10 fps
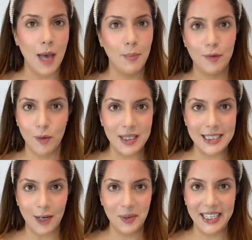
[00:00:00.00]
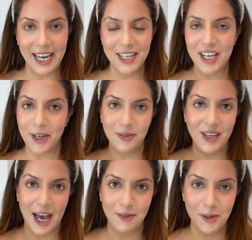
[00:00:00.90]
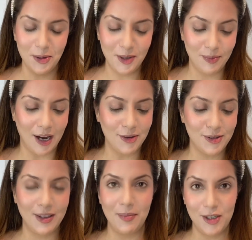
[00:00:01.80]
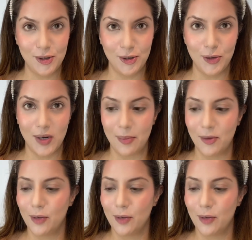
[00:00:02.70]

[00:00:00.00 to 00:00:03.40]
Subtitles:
Before we start with the eyeshadow, we have to do the brows. So let me show you what I'm going to